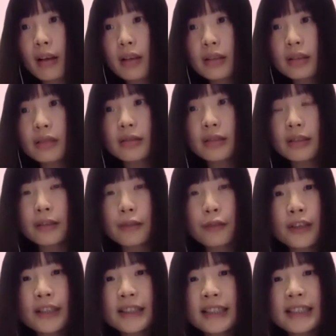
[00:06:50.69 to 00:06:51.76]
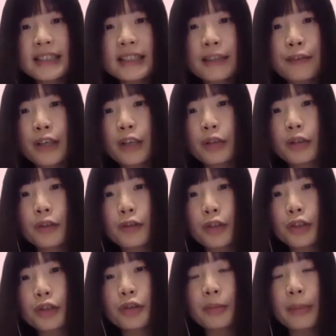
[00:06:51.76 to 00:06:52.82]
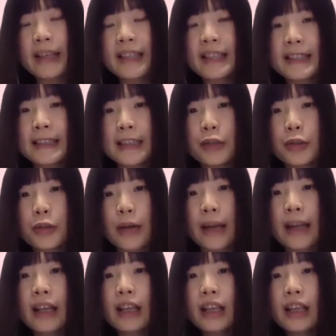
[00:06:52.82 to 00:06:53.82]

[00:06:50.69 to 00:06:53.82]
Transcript: So first, it's difficult for you to make a decision, right?